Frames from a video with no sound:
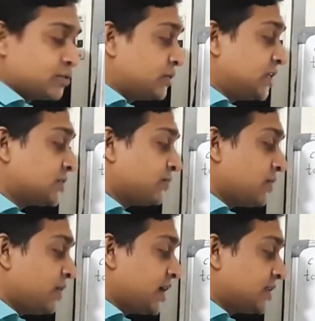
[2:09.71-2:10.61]
So this
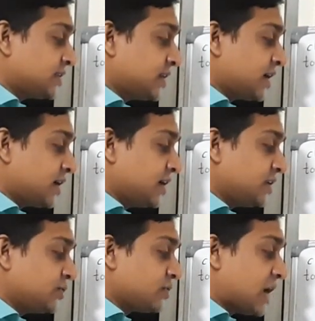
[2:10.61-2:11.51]
way we can say that it
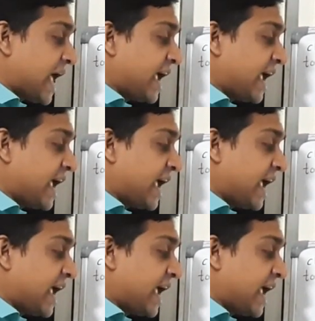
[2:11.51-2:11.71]
is your